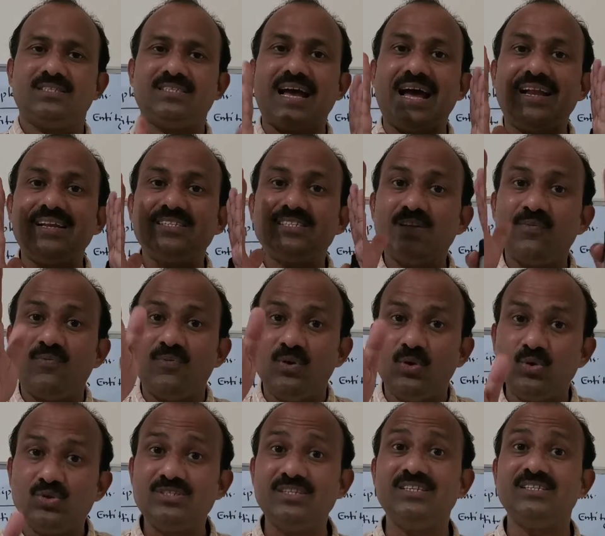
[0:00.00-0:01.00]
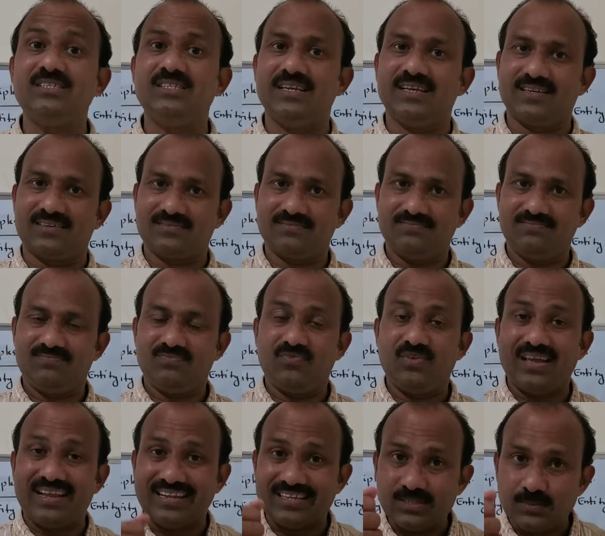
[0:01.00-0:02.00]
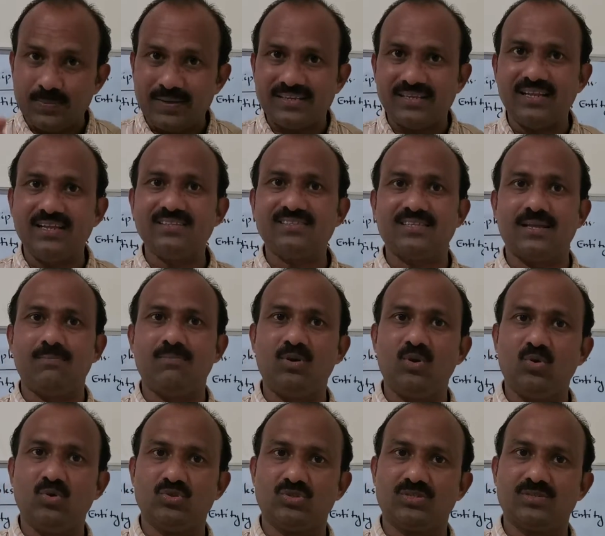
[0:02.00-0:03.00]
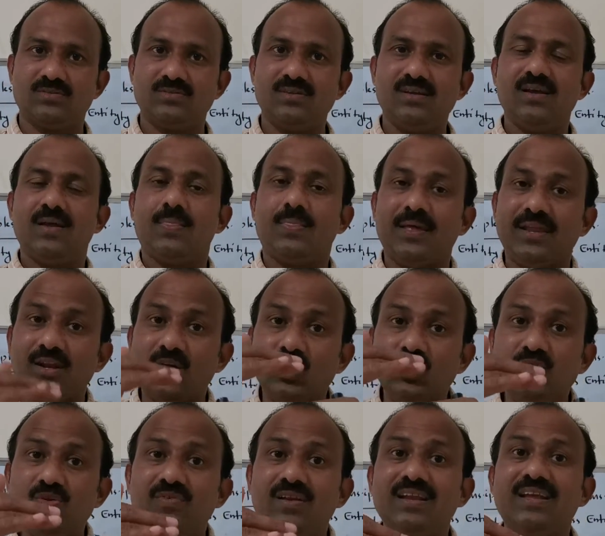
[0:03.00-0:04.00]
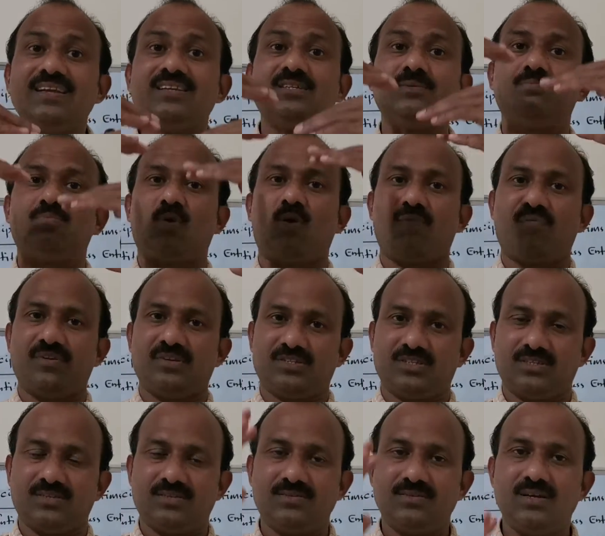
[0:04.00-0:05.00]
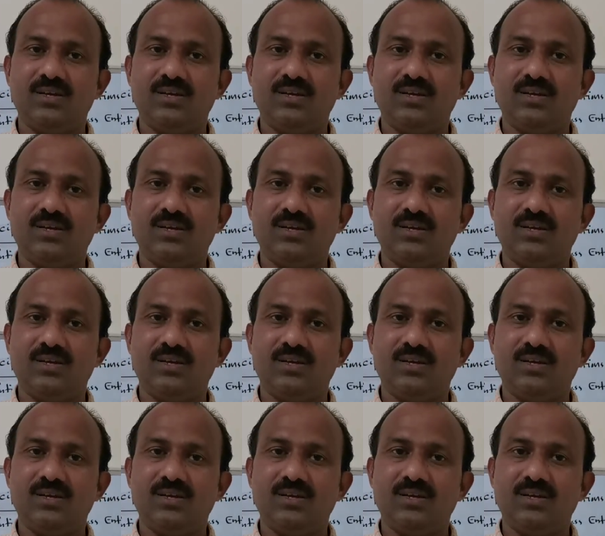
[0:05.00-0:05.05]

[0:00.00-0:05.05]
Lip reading: Chance of loss is there. We are expecting some loss. Then only you will get a profit.